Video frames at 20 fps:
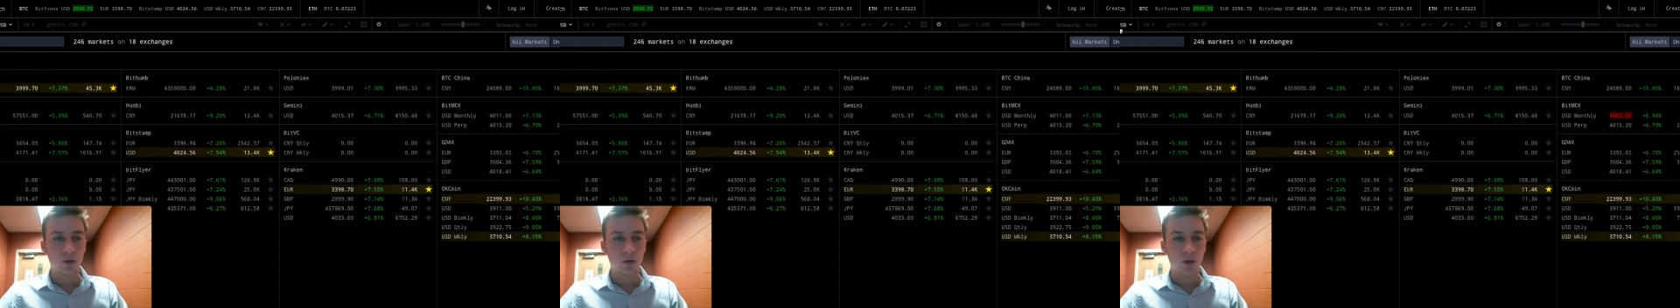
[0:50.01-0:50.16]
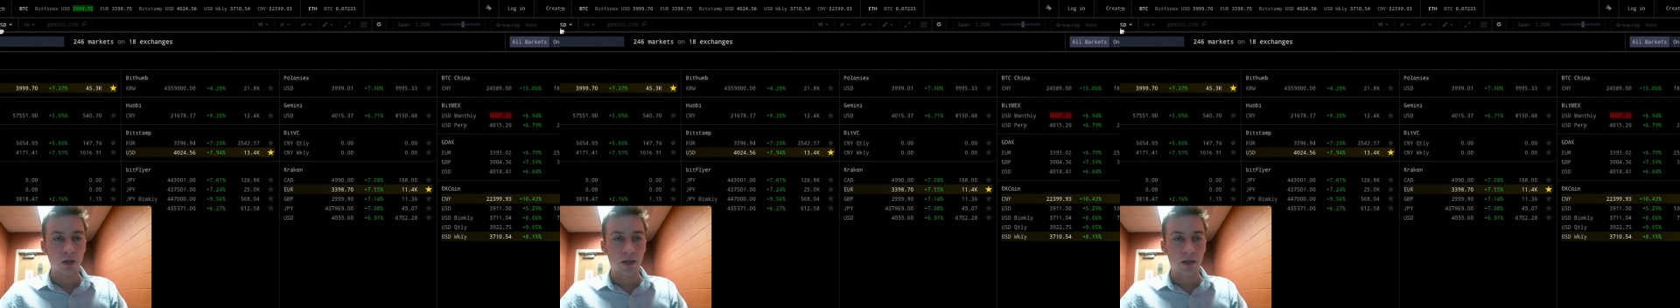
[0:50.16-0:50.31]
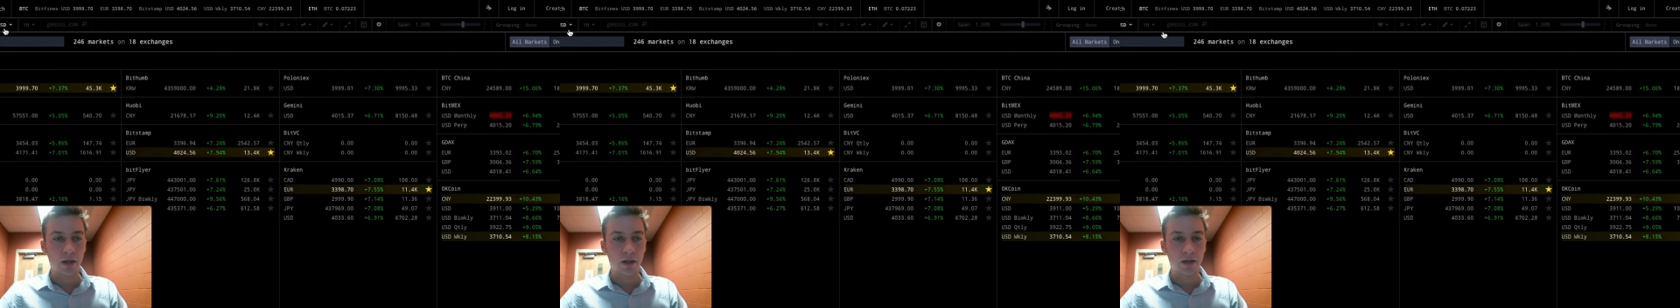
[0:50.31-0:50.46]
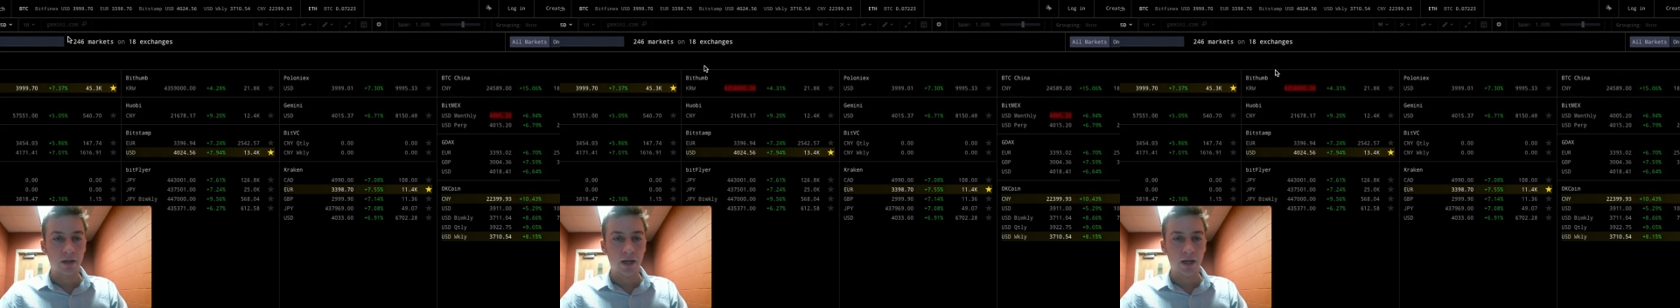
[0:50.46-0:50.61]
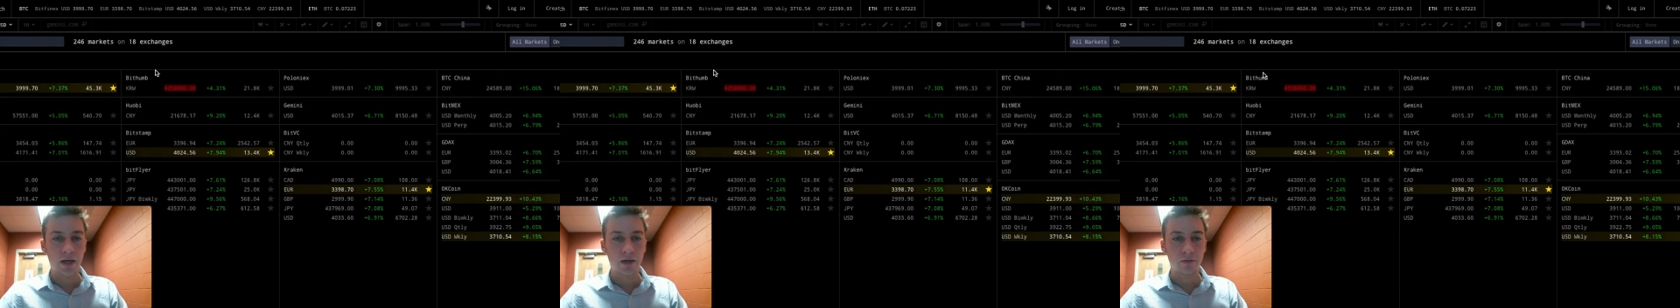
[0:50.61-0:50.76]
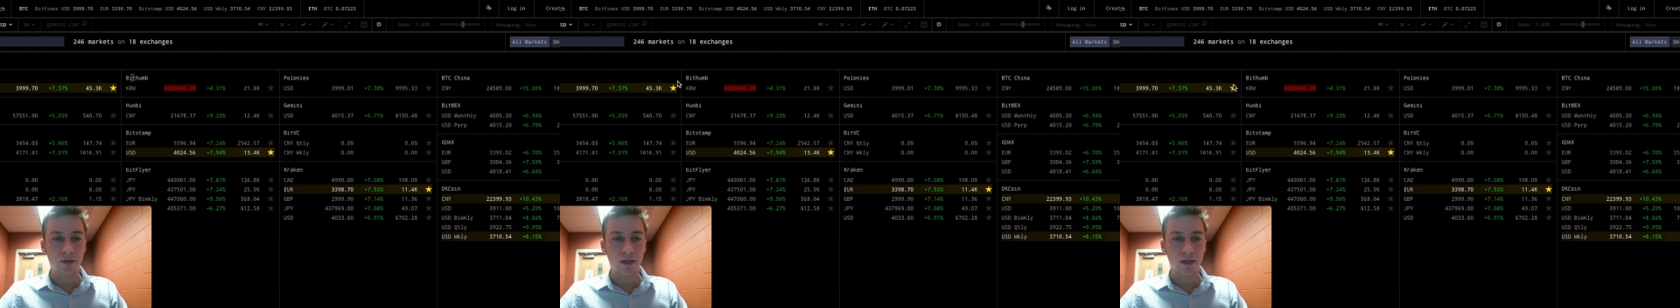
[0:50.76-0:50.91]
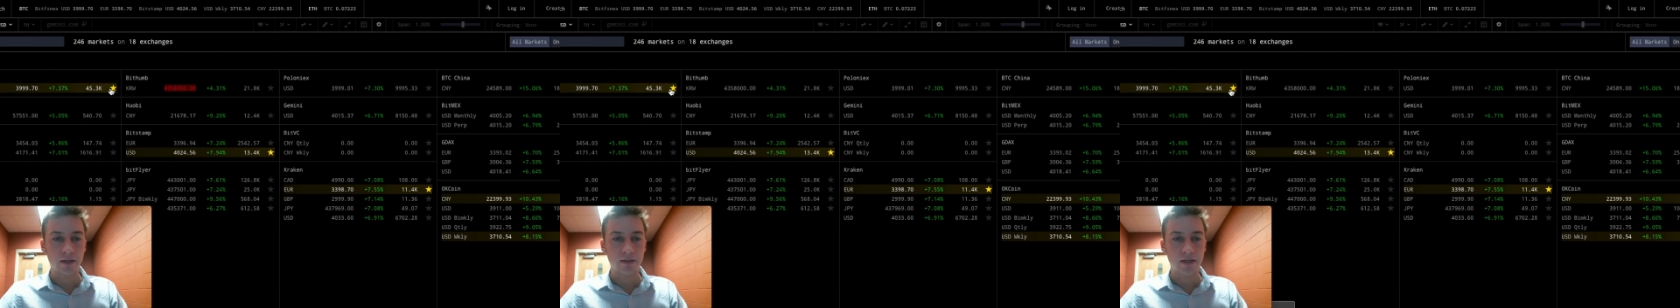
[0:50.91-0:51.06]
And I don't
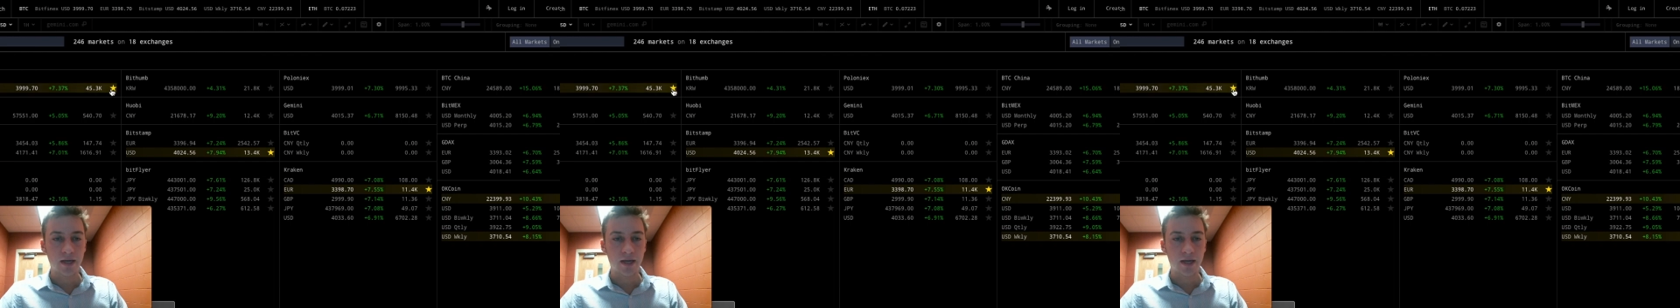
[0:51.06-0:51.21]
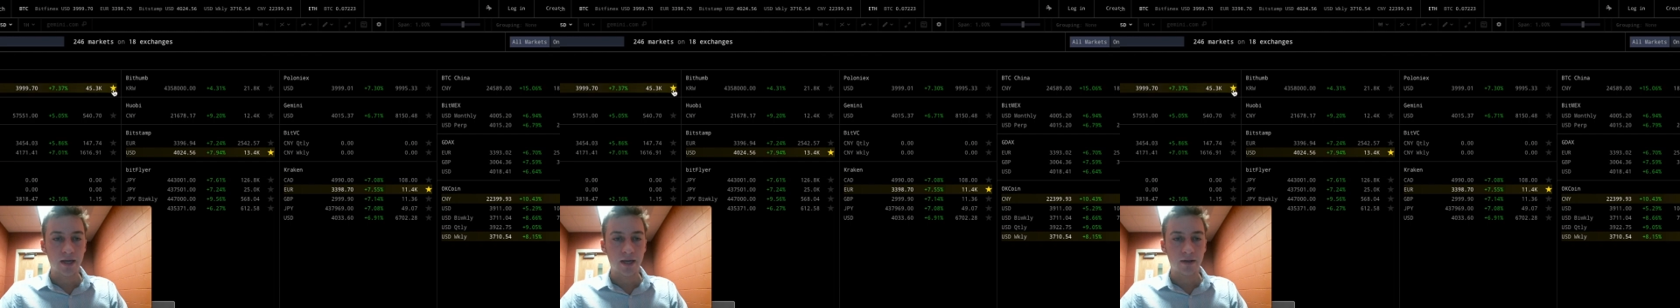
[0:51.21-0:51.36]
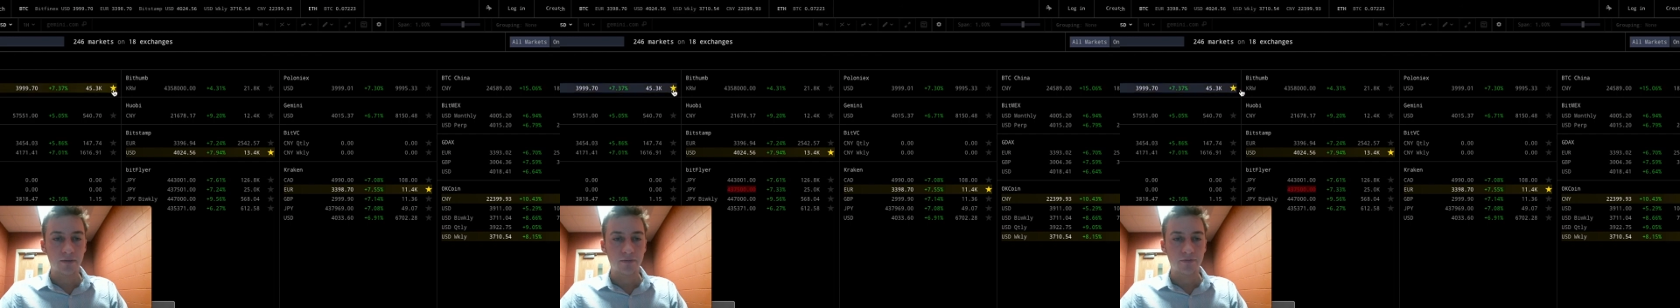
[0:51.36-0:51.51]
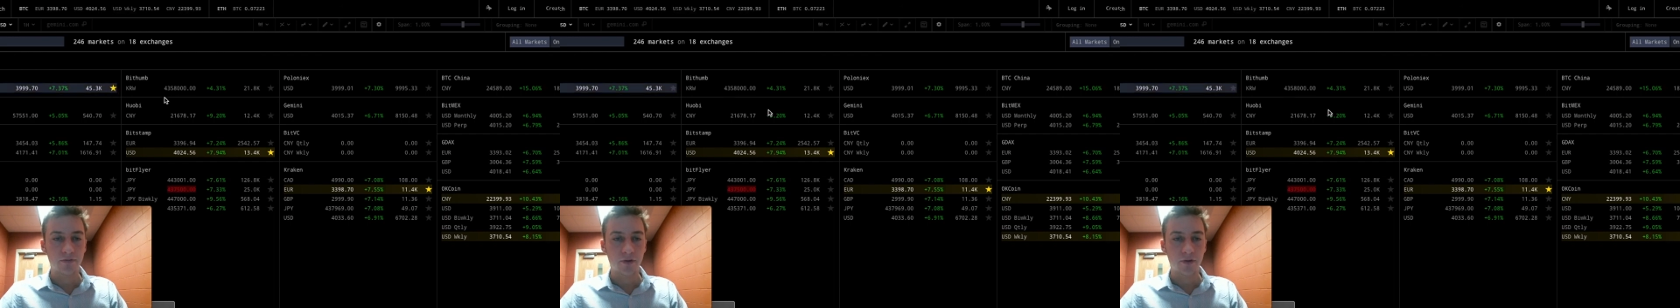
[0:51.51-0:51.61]
like to have